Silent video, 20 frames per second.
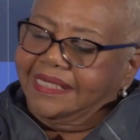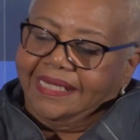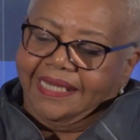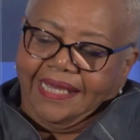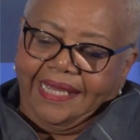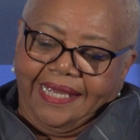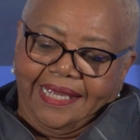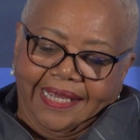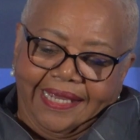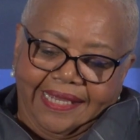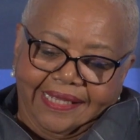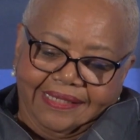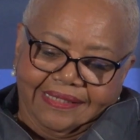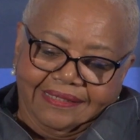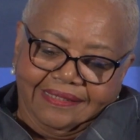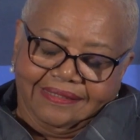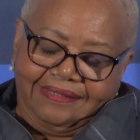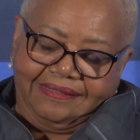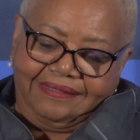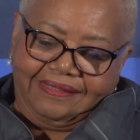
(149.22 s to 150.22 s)

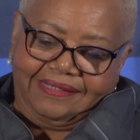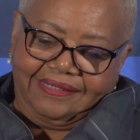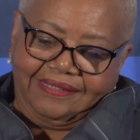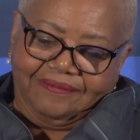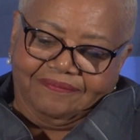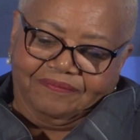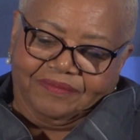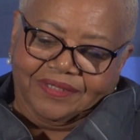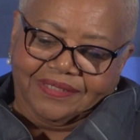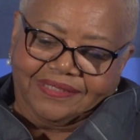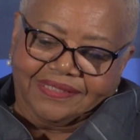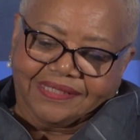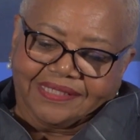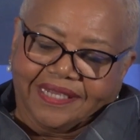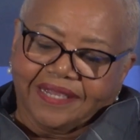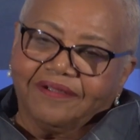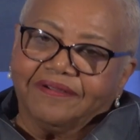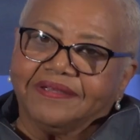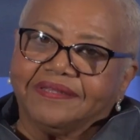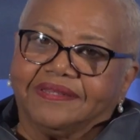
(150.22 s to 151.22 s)
And the
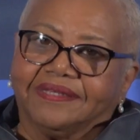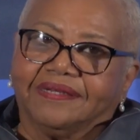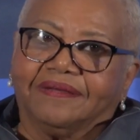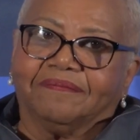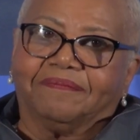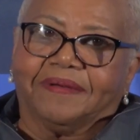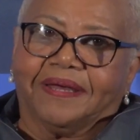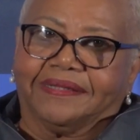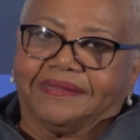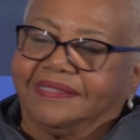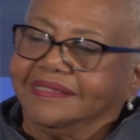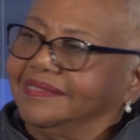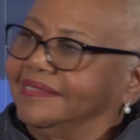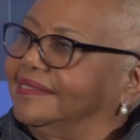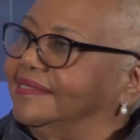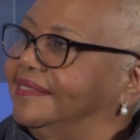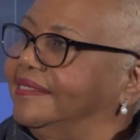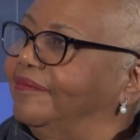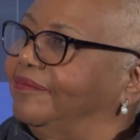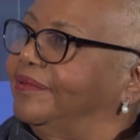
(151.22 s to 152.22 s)
scary thing about this
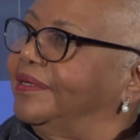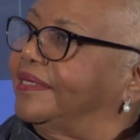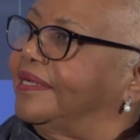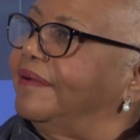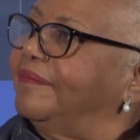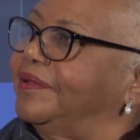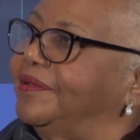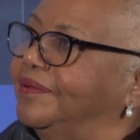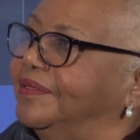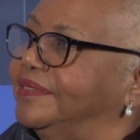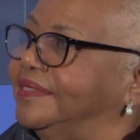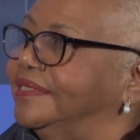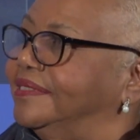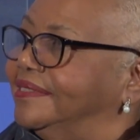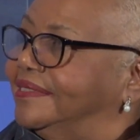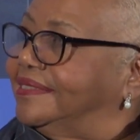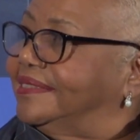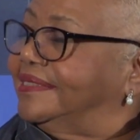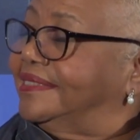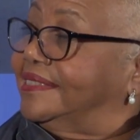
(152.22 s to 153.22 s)
is that we're coming onto
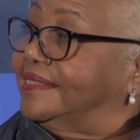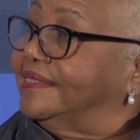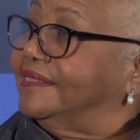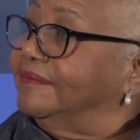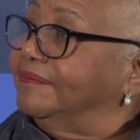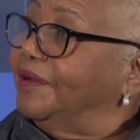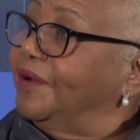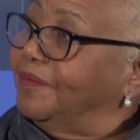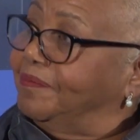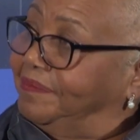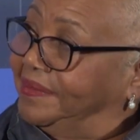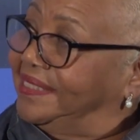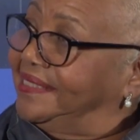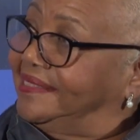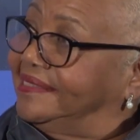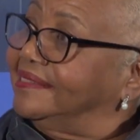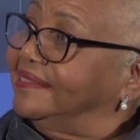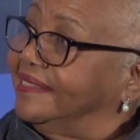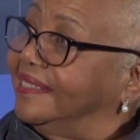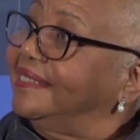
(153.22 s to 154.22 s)
the system
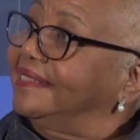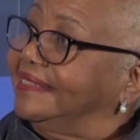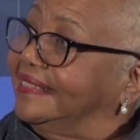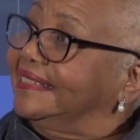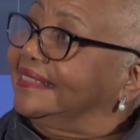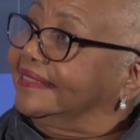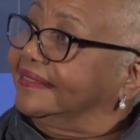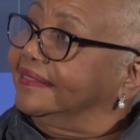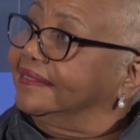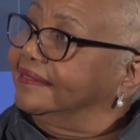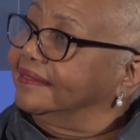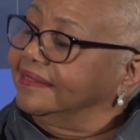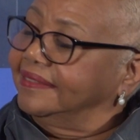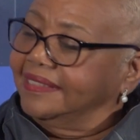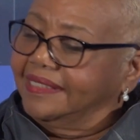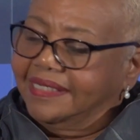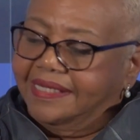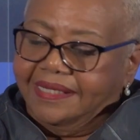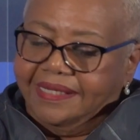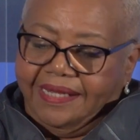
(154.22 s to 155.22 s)
obese and ill.
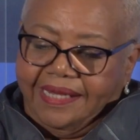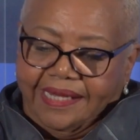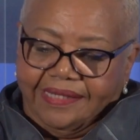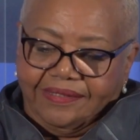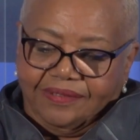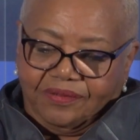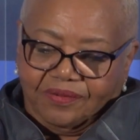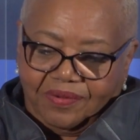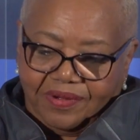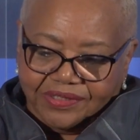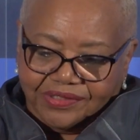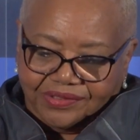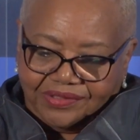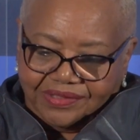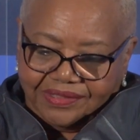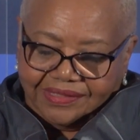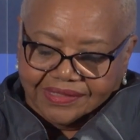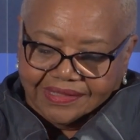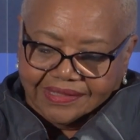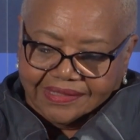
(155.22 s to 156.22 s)
And the
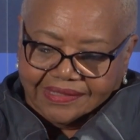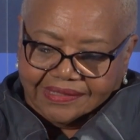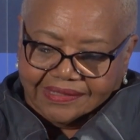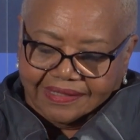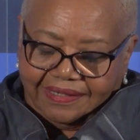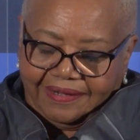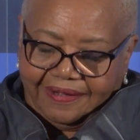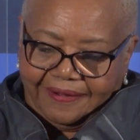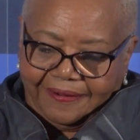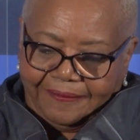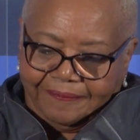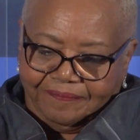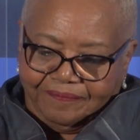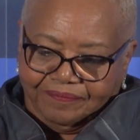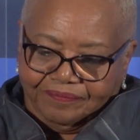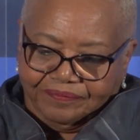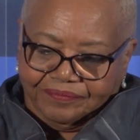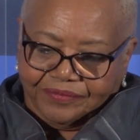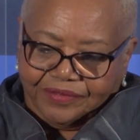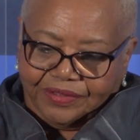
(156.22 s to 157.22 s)
question is,
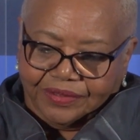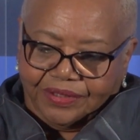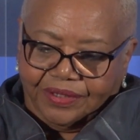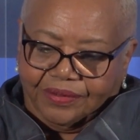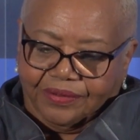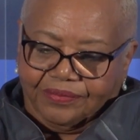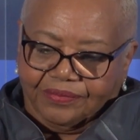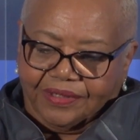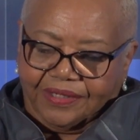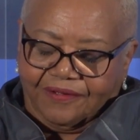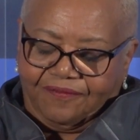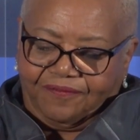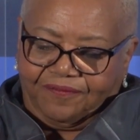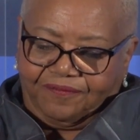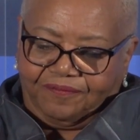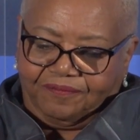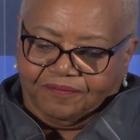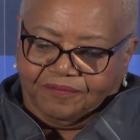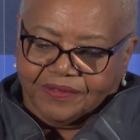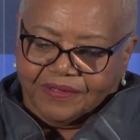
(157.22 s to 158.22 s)
you know,
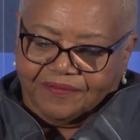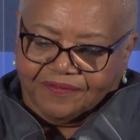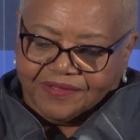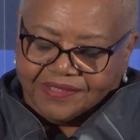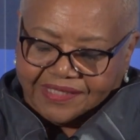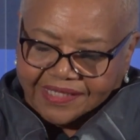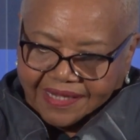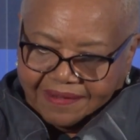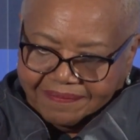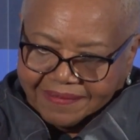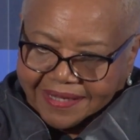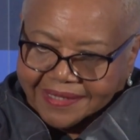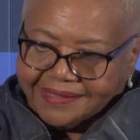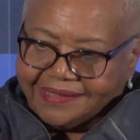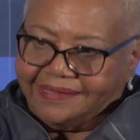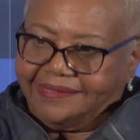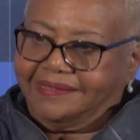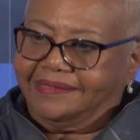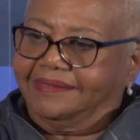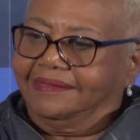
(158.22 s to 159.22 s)
if
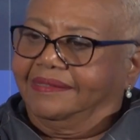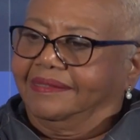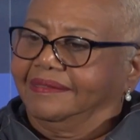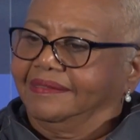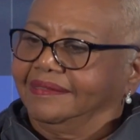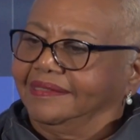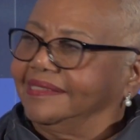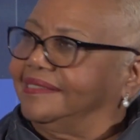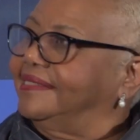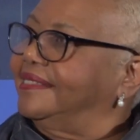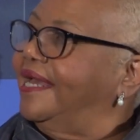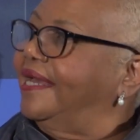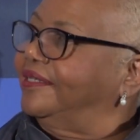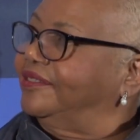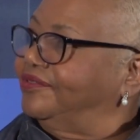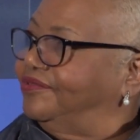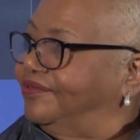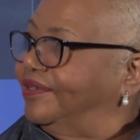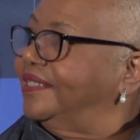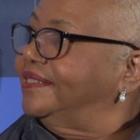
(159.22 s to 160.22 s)
CMS does not
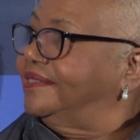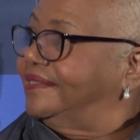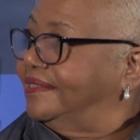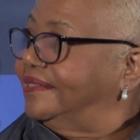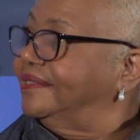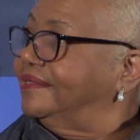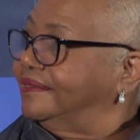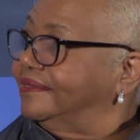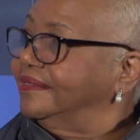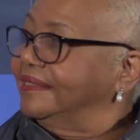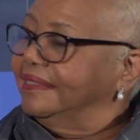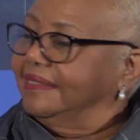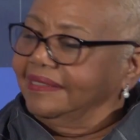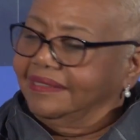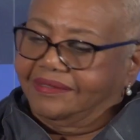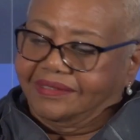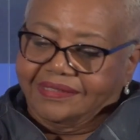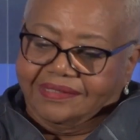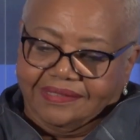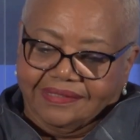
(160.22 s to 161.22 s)
address this,
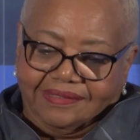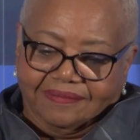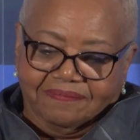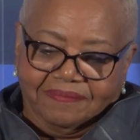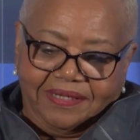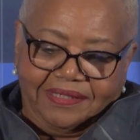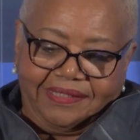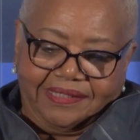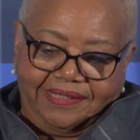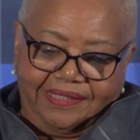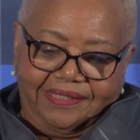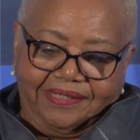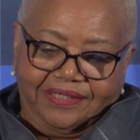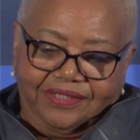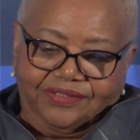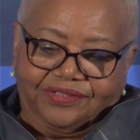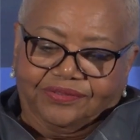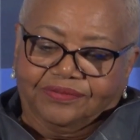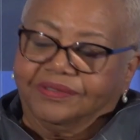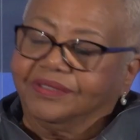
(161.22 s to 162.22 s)
because it's a Medicare
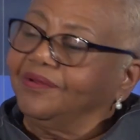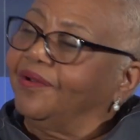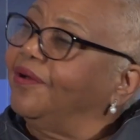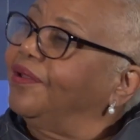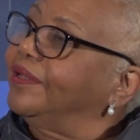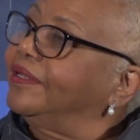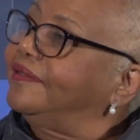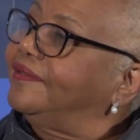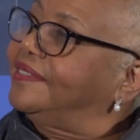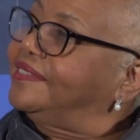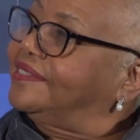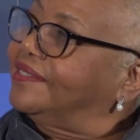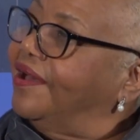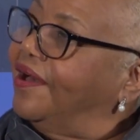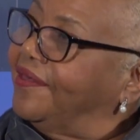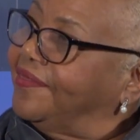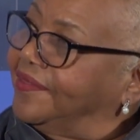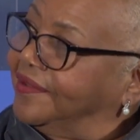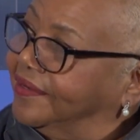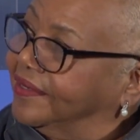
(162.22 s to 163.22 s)
issue, and all of these
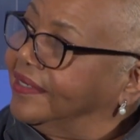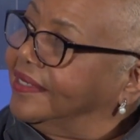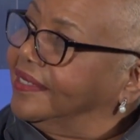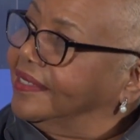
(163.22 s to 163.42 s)
other